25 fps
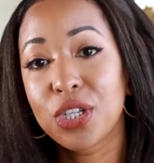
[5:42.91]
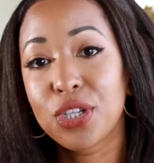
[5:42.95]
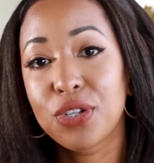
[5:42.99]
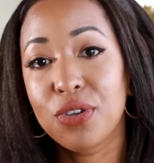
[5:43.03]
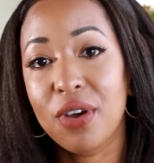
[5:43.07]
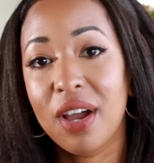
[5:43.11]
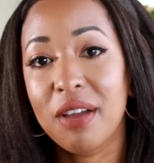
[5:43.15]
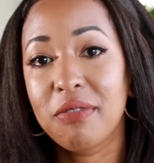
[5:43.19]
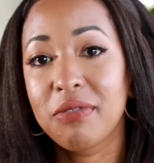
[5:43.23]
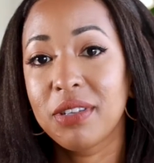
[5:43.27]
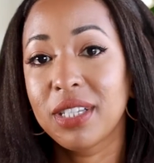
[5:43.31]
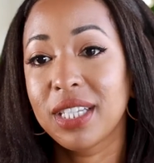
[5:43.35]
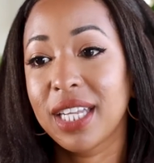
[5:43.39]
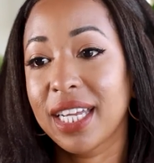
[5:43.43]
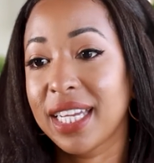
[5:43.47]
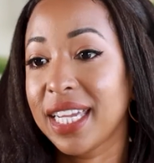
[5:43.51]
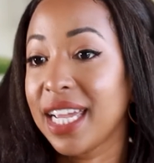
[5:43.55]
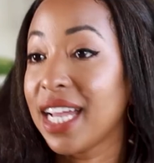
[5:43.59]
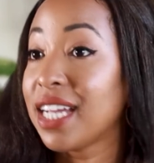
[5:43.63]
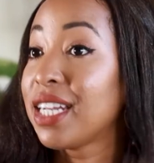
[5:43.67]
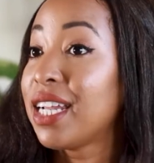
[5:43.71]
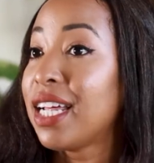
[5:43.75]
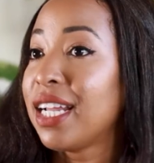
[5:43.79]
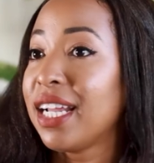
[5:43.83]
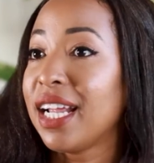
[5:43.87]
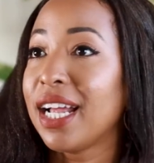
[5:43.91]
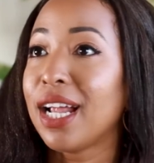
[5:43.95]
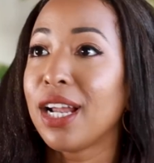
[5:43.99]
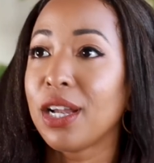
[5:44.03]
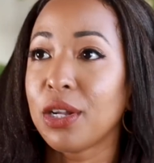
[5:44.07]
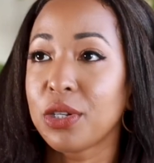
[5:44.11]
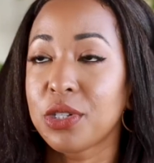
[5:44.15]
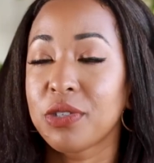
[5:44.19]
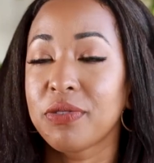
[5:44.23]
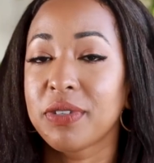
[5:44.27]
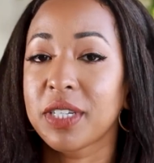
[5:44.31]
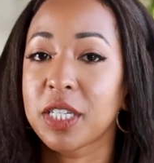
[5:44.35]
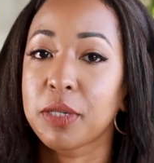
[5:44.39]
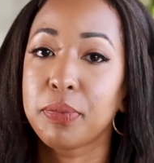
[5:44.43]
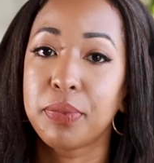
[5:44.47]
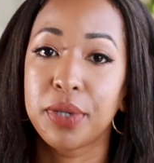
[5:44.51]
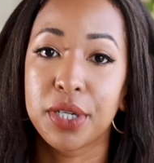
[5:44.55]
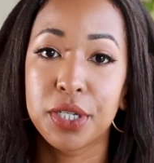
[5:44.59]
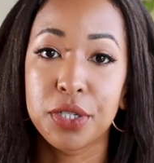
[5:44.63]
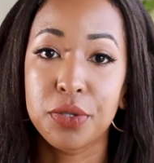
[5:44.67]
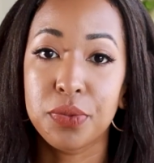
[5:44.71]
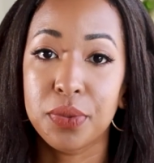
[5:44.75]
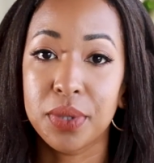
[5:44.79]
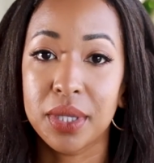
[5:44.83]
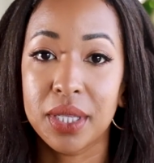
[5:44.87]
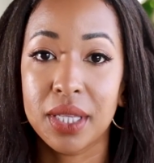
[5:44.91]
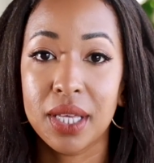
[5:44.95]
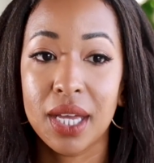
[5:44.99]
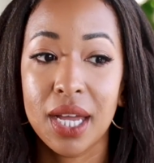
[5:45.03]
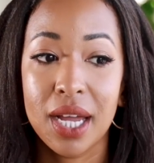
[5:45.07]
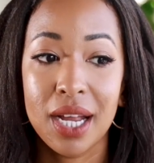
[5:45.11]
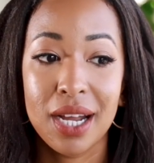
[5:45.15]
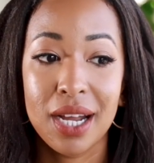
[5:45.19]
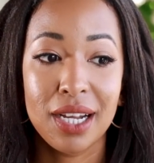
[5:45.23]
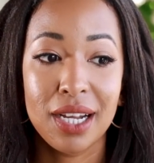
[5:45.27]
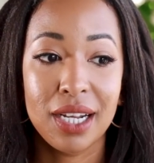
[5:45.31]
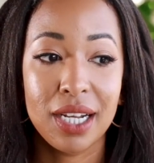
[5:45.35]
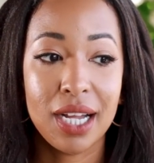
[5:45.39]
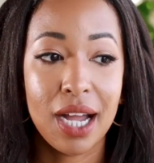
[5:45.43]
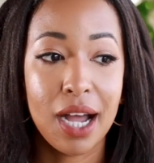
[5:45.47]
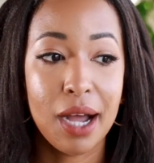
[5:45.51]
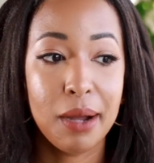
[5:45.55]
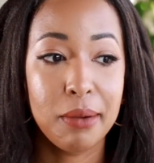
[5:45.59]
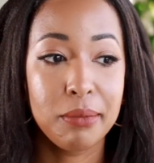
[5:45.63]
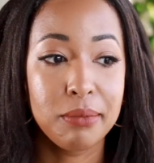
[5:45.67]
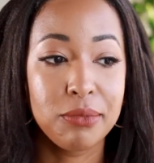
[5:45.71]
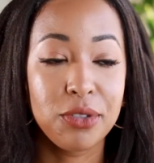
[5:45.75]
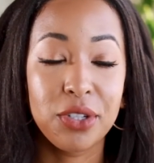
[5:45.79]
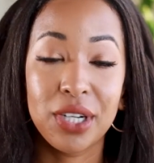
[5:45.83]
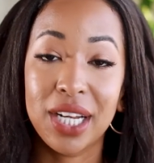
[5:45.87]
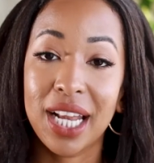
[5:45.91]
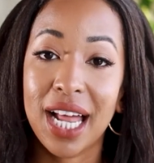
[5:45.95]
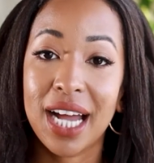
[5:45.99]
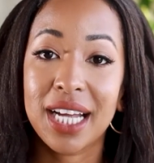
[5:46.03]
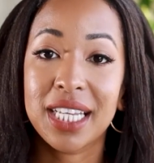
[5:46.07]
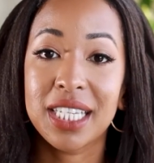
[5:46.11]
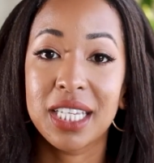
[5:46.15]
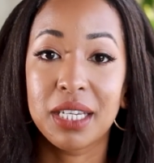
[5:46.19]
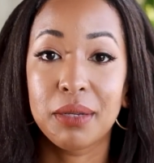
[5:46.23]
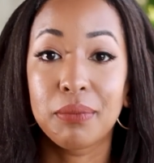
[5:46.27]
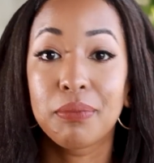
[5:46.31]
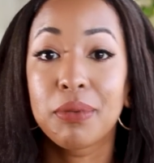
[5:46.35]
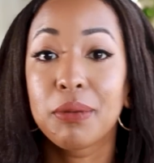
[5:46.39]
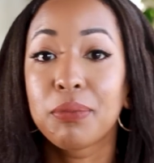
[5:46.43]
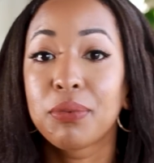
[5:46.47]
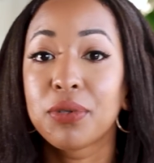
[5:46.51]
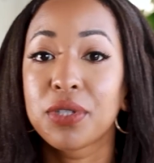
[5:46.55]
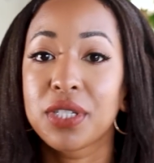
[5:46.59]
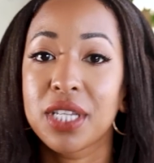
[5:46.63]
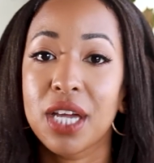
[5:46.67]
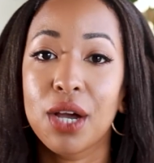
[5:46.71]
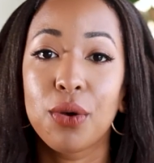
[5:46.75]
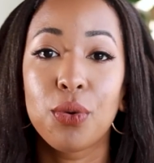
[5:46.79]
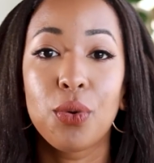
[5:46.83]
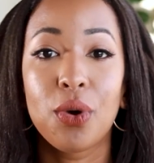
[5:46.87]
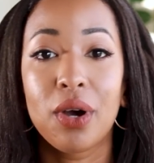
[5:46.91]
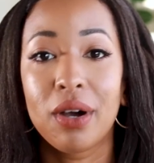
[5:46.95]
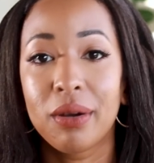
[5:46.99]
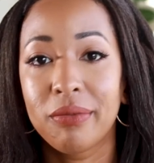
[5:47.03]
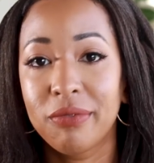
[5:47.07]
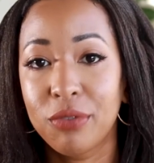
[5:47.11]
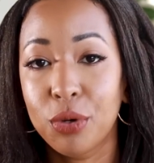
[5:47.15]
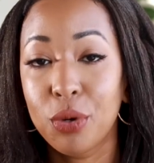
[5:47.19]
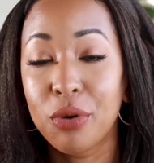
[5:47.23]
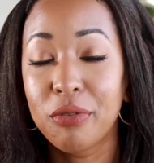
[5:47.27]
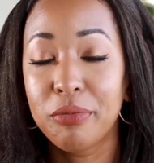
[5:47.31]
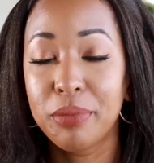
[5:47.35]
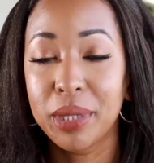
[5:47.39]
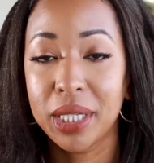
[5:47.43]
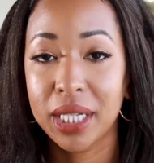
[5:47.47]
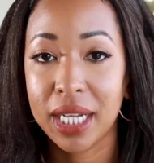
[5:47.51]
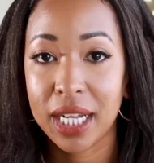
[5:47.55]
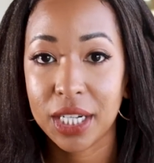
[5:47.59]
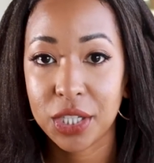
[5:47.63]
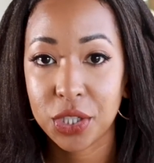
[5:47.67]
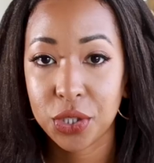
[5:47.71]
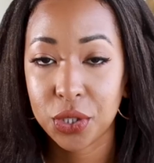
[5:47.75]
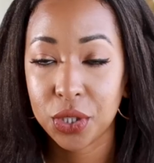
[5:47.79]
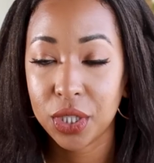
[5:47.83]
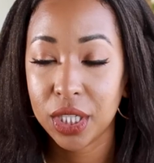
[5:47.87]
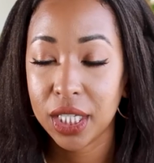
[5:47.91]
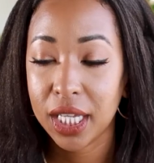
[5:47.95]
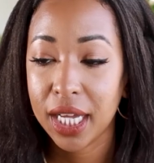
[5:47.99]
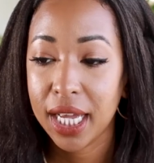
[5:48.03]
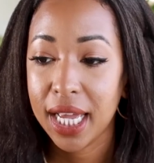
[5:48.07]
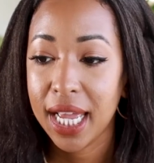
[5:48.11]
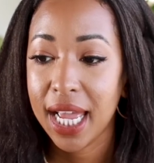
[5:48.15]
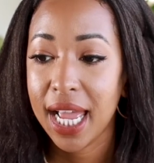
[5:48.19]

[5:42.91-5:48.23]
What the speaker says: So I felt like he had a lot of experience with relaxing people's hair who have been natural.